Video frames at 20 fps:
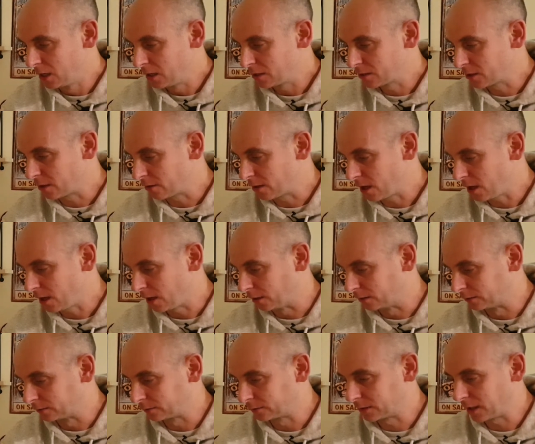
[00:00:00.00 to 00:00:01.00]
So yeah,
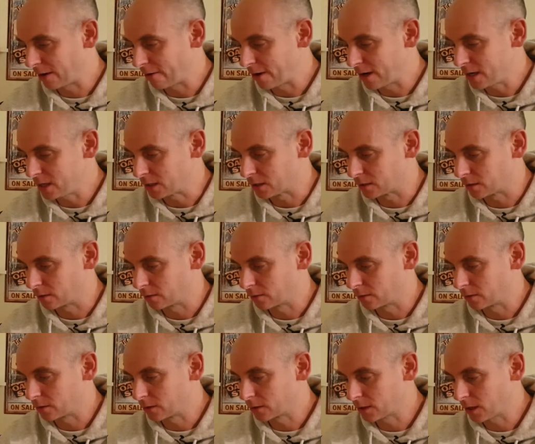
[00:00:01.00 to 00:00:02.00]
there it is.
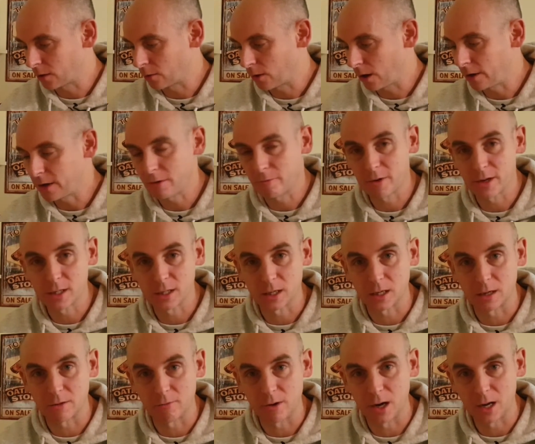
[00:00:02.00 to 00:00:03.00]
So only
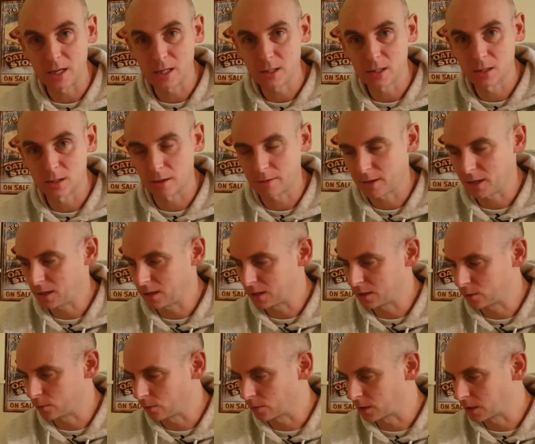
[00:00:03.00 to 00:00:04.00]
recently released. I think
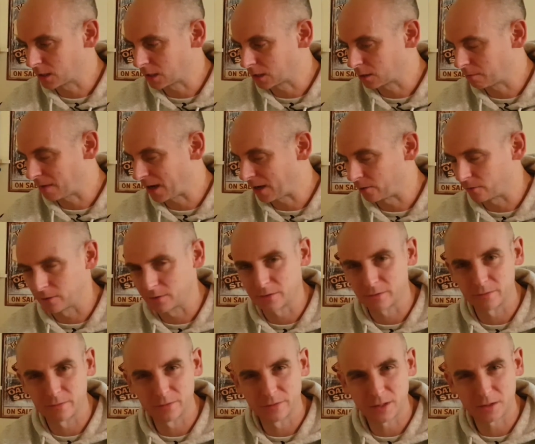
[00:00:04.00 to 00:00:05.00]
this was
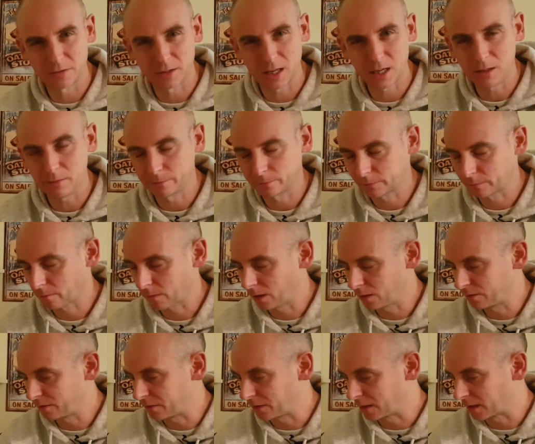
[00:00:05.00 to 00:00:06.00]
£6.50
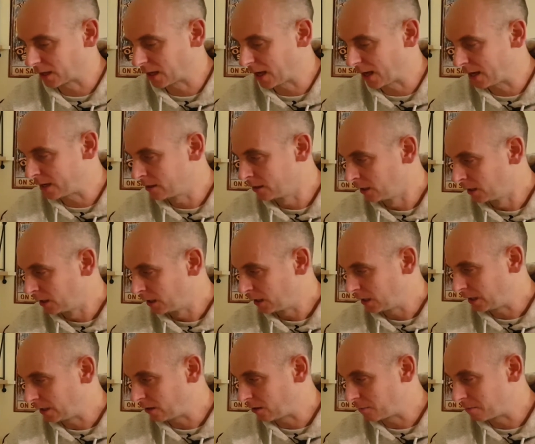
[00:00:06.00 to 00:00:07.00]
for the can,
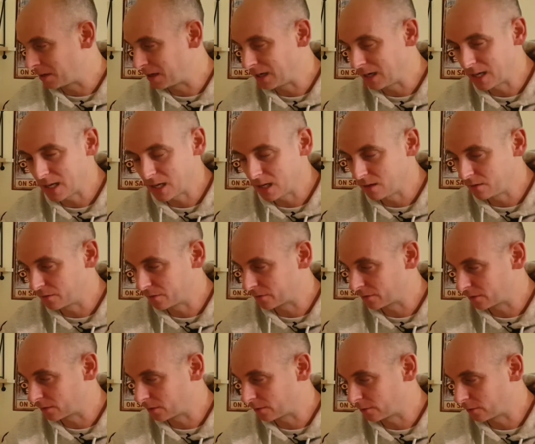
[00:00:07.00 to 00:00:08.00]
and I believe
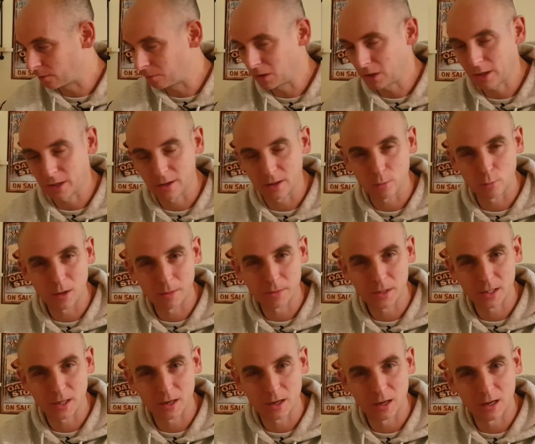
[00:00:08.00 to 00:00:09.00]
from looking at the
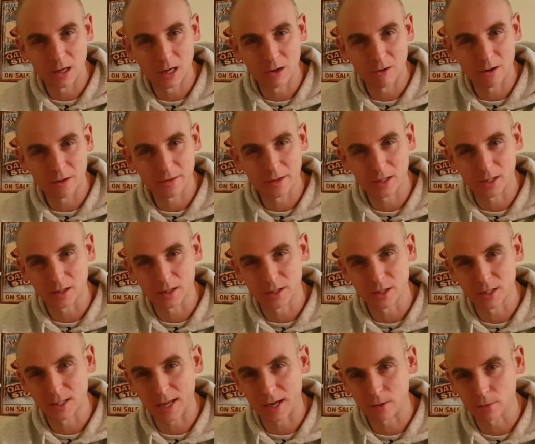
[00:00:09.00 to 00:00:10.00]
website earlier, I think the
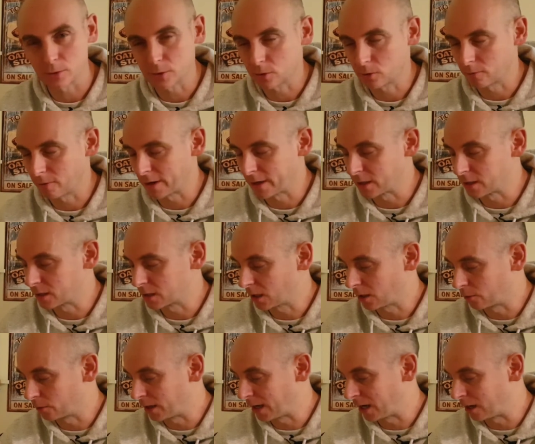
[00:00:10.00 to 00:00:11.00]
stout's already
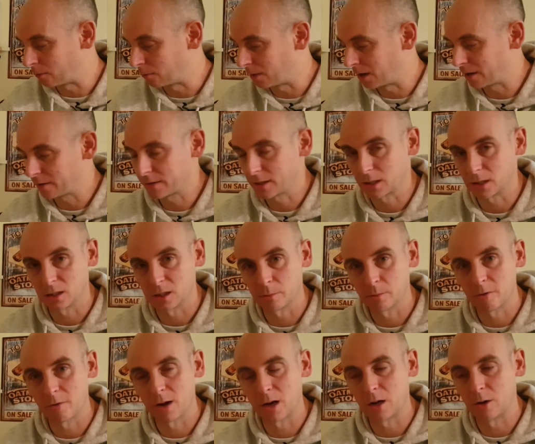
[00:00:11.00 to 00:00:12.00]
sold out, but I think the
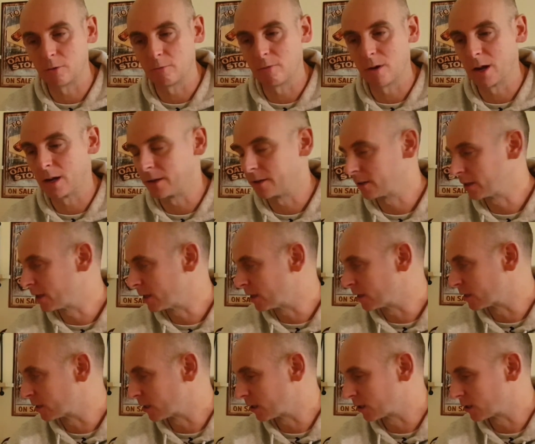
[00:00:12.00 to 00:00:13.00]
Morello Red
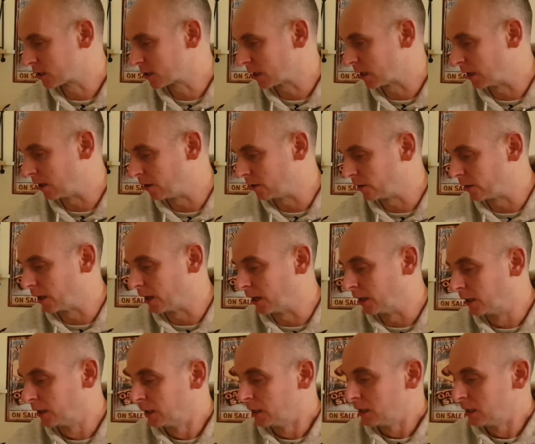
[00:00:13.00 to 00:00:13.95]
is still on there.